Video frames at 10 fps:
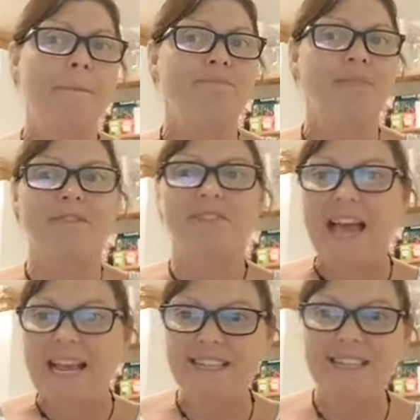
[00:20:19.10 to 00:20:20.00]

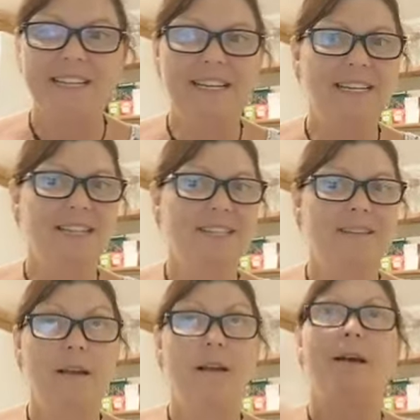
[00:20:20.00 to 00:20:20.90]
Flax seeds,
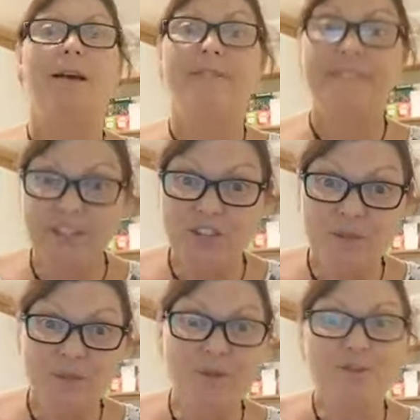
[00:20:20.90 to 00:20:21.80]

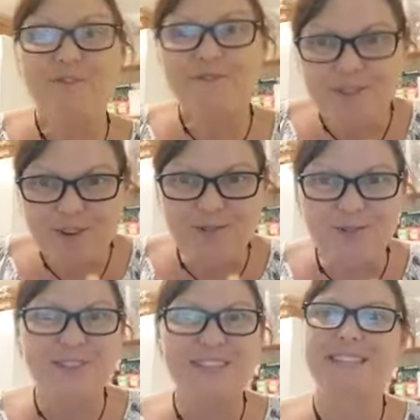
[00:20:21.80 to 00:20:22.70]
vegetables,
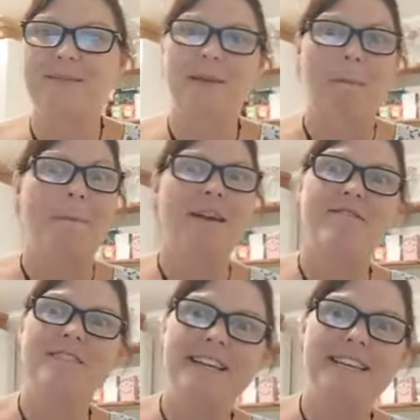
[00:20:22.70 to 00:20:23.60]
fruits,
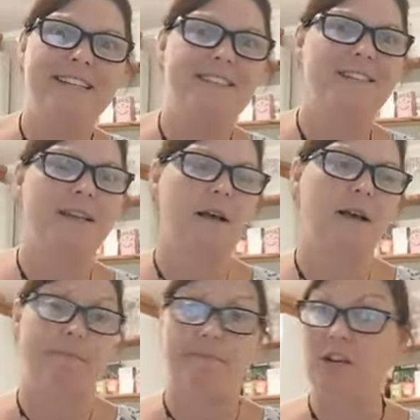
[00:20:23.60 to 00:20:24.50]
berries,
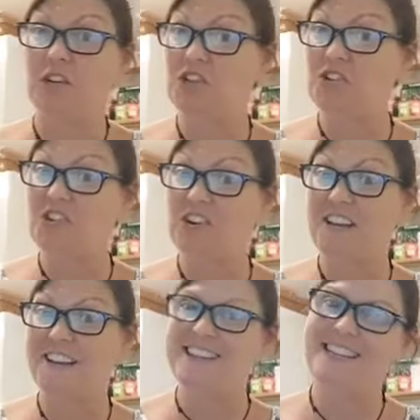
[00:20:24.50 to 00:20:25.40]
uh, um, bitter
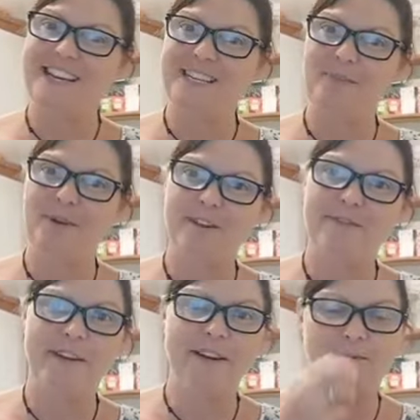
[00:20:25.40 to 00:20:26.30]
chocolate contains
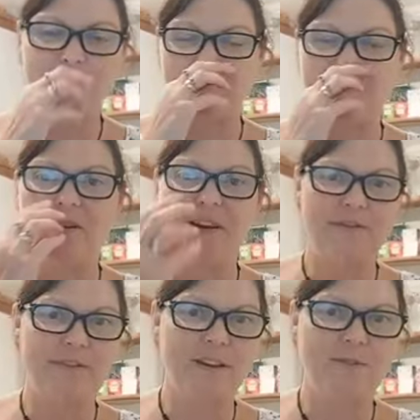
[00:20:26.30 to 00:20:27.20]
polyphenols, and
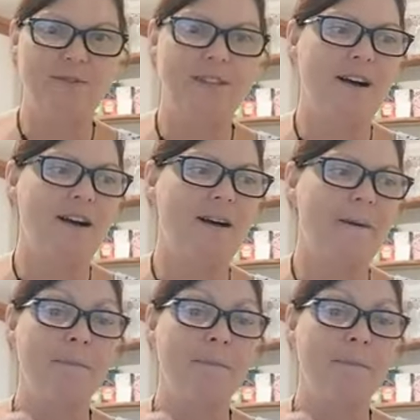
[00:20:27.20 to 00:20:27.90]
polyphenols are